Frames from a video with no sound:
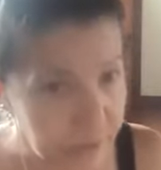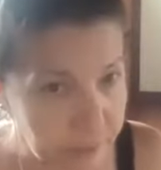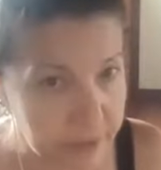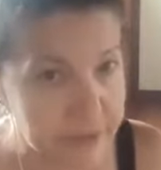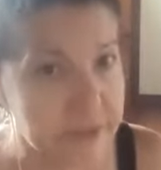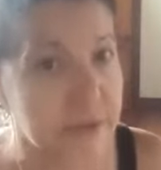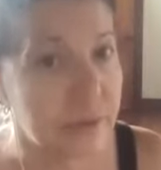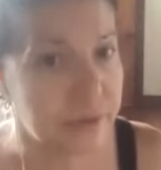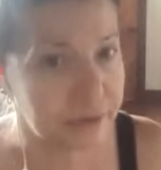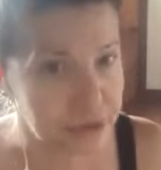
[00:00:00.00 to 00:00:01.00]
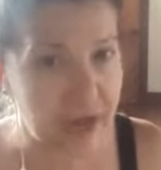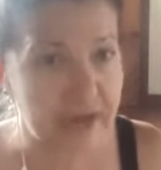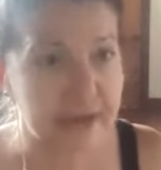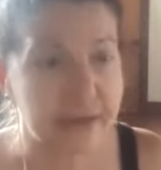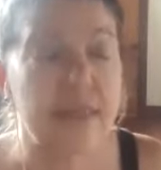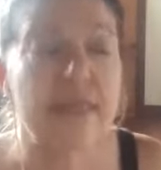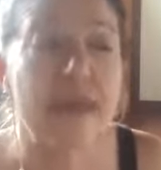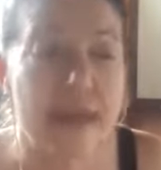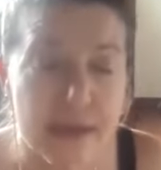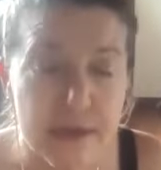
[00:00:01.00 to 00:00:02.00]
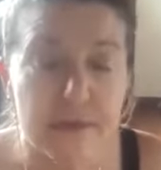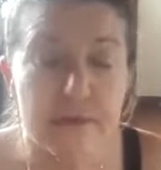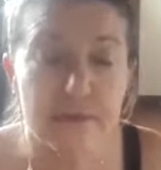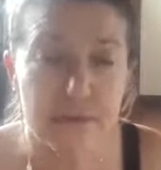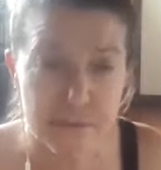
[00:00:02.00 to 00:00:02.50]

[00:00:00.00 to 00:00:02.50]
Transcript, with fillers: the horse or the child. Thank you